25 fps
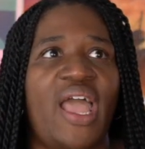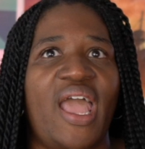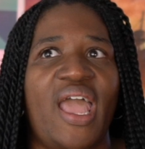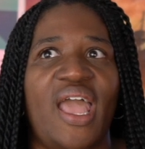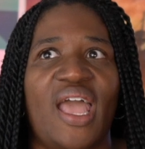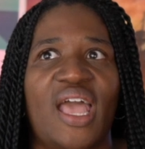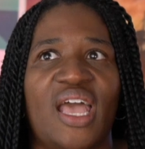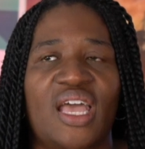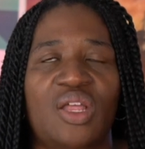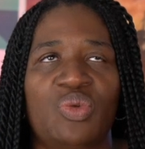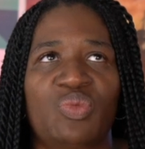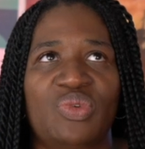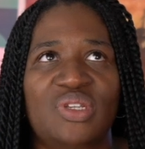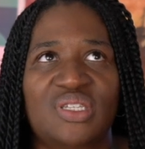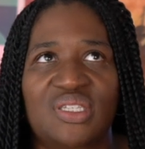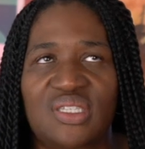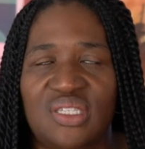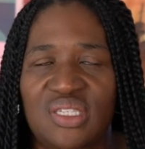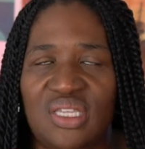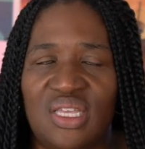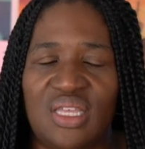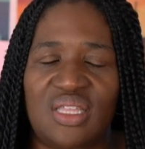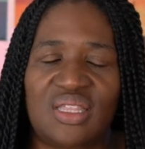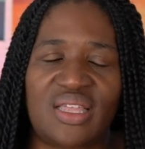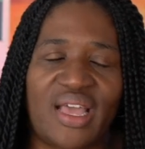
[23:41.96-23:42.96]
and we
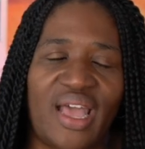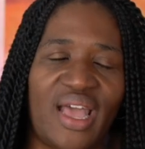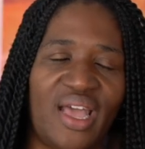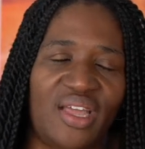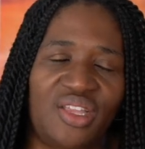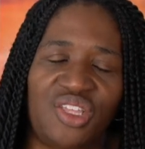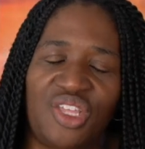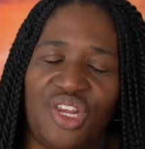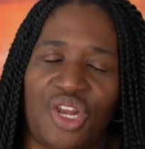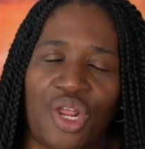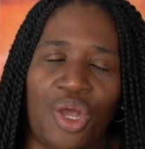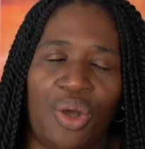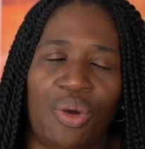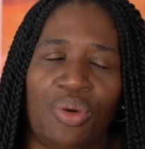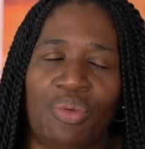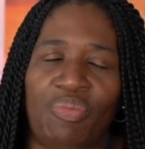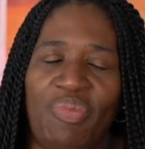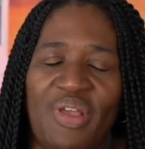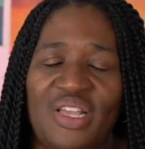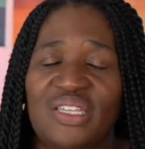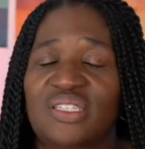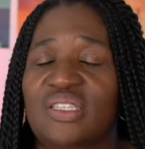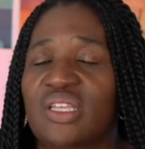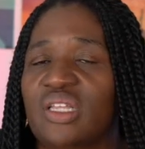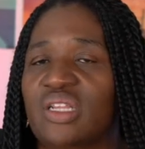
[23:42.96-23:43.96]
see that you know
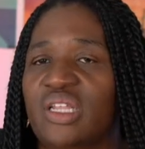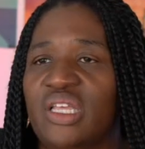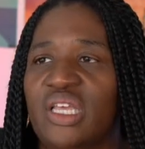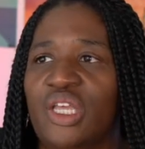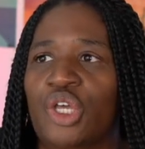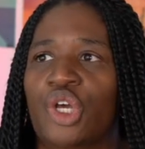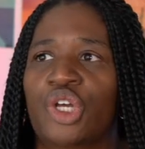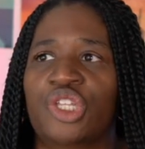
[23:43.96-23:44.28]
basically